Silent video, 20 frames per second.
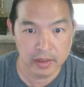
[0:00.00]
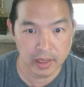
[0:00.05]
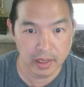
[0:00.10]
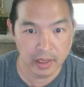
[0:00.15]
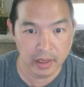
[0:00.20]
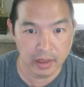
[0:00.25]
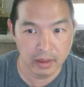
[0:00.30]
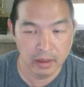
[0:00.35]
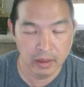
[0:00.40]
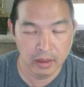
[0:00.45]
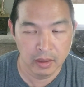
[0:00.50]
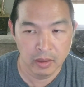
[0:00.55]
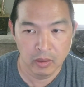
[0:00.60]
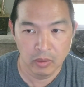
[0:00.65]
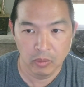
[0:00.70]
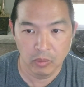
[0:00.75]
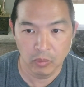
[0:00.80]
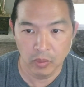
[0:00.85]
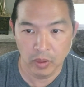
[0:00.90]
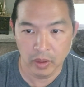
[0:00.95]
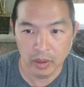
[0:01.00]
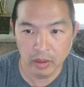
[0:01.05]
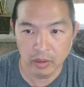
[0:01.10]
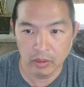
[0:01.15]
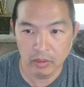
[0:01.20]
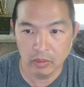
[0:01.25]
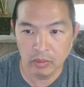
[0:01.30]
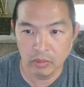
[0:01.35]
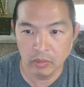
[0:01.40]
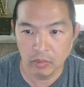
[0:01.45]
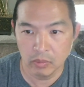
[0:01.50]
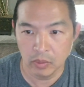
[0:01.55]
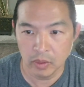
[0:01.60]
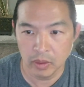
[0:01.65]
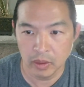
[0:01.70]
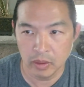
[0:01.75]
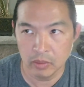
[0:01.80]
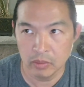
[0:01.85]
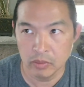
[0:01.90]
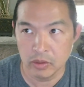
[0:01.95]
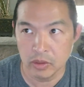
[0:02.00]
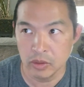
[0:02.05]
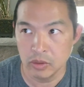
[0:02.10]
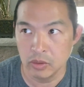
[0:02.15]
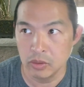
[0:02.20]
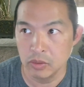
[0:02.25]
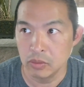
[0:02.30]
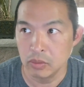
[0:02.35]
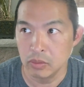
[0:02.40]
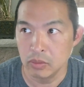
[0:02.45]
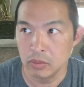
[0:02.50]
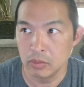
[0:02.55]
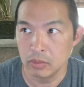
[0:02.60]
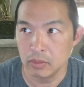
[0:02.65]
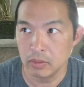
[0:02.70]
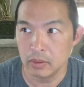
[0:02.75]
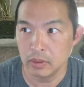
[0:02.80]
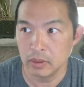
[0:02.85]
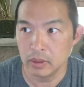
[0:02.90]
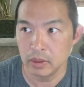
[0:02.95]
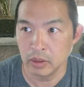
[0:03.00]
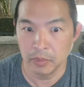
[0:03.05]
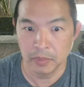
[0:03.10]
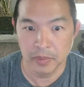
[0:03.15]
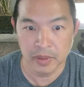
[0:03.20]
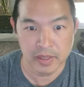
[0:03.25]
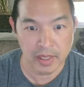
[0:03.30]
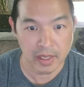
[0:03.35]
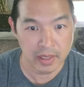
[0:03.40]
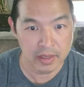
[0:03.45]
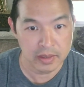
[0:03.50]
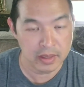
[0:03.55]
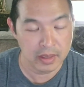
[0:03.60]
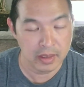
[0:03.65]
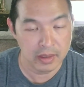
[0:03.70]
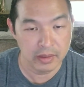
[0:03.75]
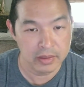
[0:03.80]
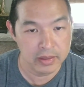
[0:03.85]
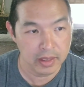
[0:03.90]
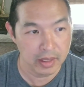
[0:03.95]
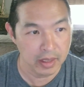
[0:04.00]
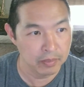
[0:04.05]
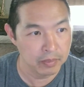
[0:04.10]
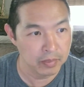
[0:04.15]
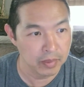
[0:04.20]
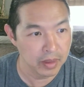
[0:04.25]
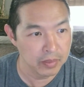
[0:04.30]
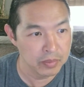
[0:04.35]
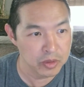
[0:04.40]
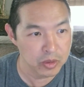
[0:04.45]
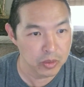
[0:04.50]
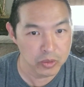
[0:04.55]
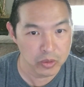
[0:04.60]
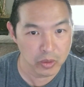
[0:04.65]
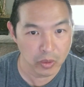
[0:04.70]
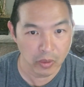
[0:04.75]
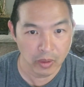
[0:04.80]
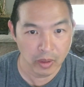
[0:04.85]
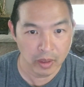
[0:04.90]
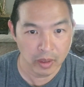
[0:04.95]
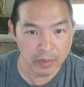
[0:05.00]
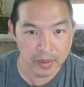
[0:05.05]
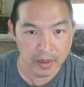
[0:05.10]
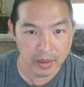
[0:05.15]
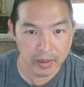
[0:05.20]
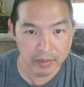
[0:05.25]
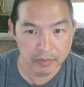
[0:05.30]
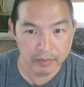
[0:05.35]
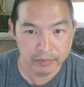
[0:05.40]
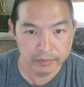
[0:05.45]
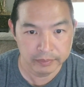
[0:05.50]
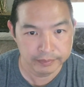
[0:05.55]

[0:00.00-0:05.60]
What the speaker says: Like, what do you do, you know, besides say, listen, I'm so sorry, but